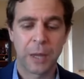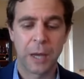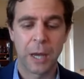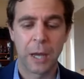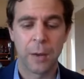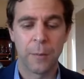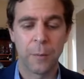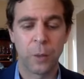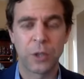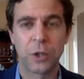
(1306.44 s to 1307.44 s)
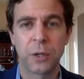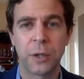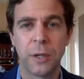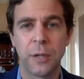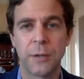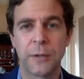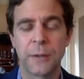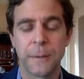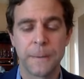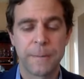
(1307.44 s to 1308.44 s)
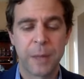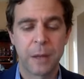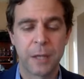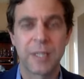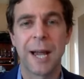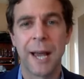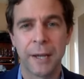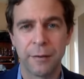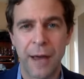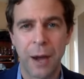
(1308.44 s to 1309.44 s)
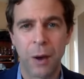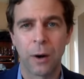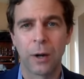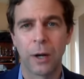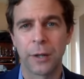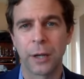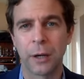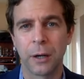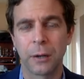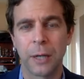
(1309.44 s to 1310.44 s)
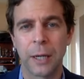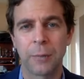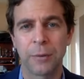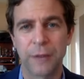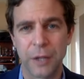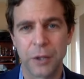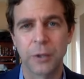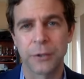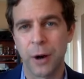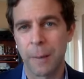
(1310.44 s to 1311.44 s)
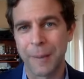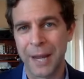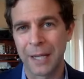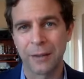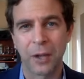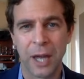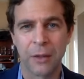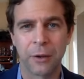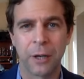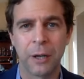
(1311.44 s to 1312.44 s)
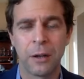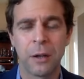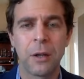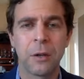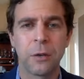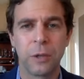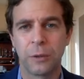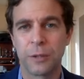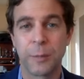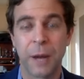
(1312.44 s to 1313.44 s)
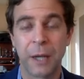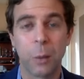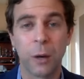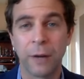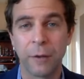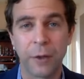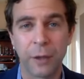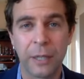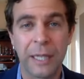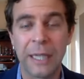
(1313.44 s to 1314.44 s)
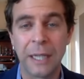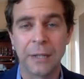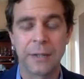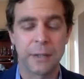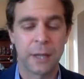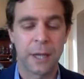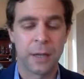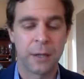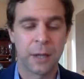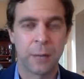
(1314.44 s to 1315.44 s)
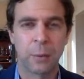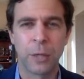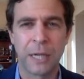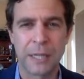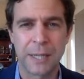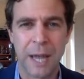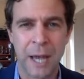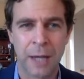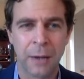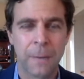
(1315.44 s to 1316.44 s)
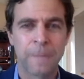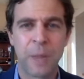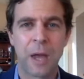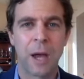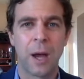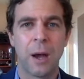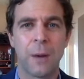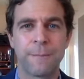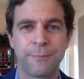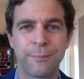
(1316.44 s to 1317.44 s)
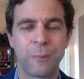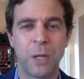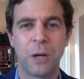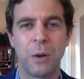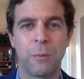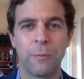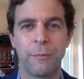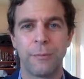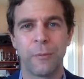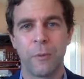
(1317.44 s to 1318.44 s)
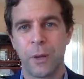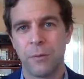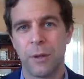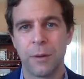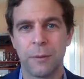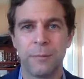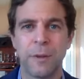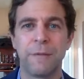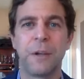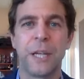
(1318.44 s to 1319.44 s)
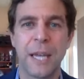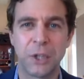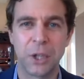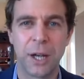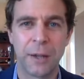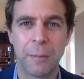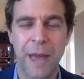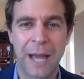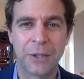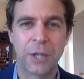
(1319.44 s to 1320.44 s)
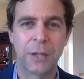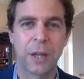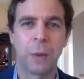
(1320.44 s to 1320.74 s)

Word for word: um, which is a sign of how our healthcare uh, professionals are all banding together and really responding wherever the need is and uh, putting aside uh, you know, the affiliation on the badge that they